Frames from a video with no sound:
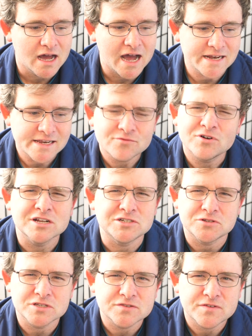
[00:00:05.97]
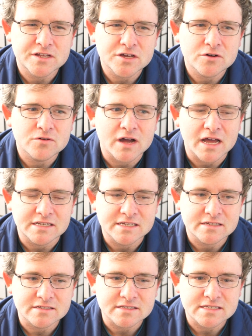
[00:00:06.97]
I didn't want to do this video. It
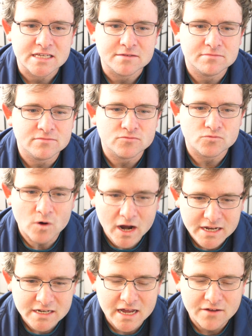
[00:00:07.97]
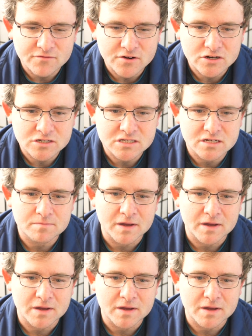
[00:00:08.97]
didn't seem right at first,